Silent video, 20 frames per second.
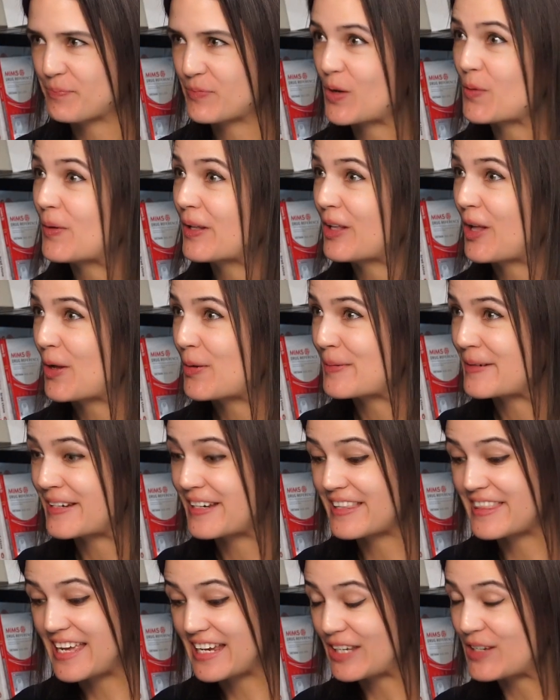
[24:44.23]
Well, Albert,
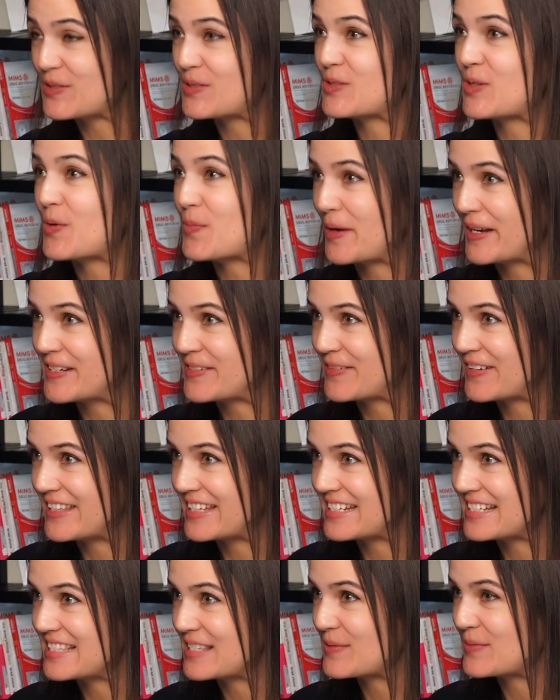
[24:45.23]
thank you so much for
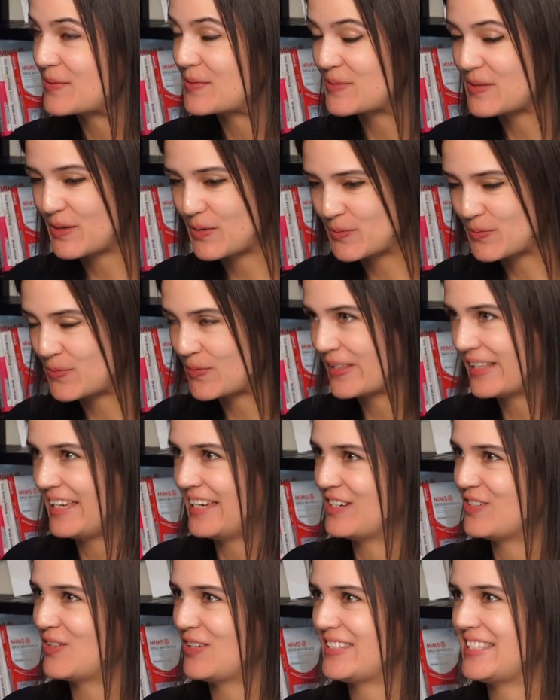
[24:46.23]
this. This was a really
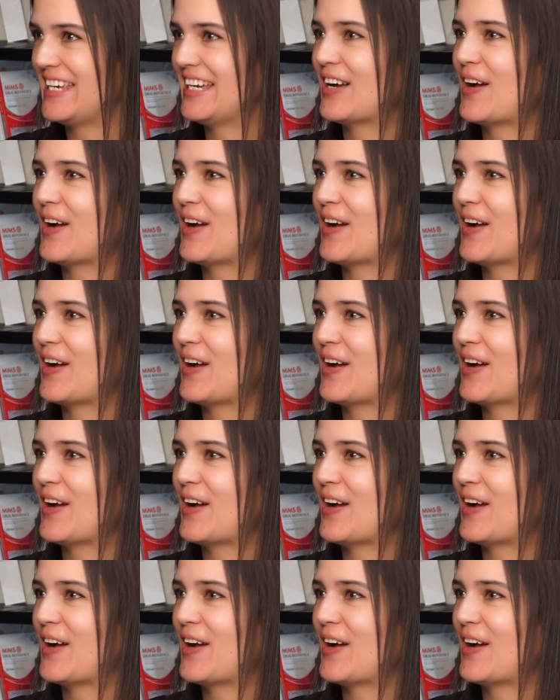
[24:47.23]
interesting